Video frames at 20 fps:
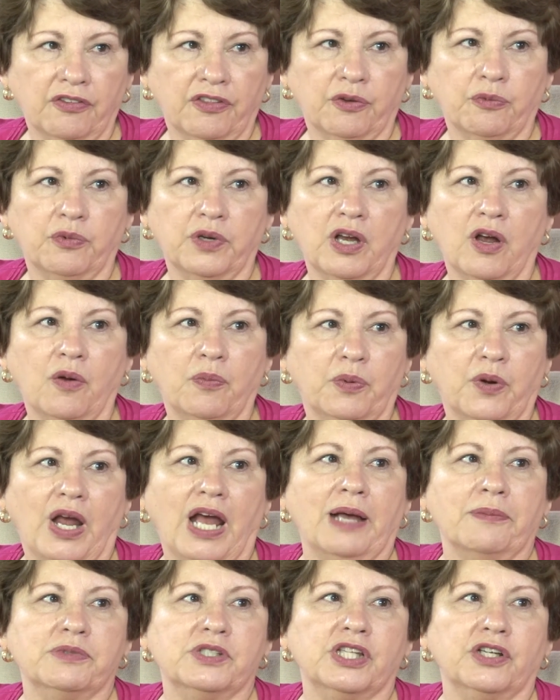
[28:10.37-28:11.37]
that we are
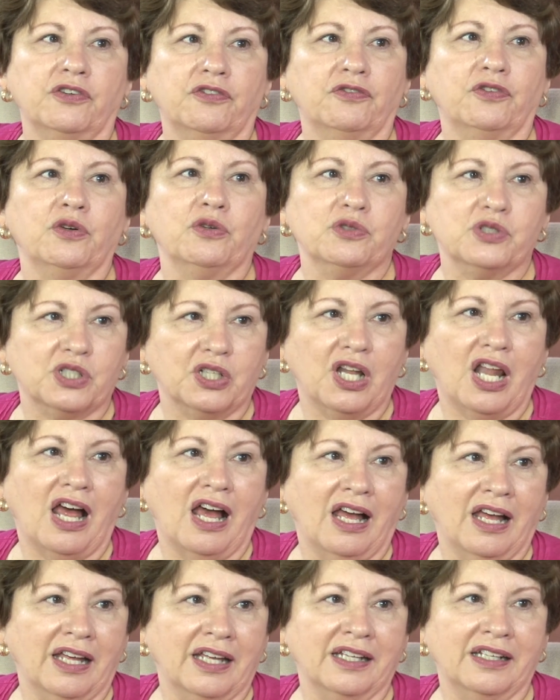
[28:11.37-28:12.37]
perhaps their first
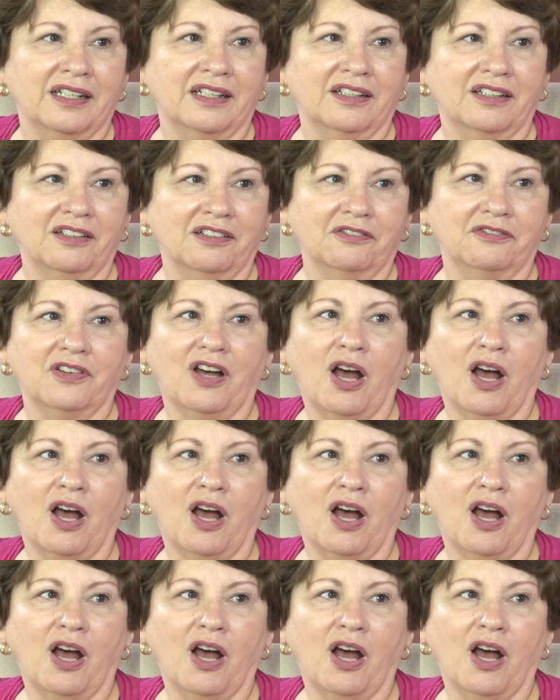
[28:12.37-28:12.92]
line of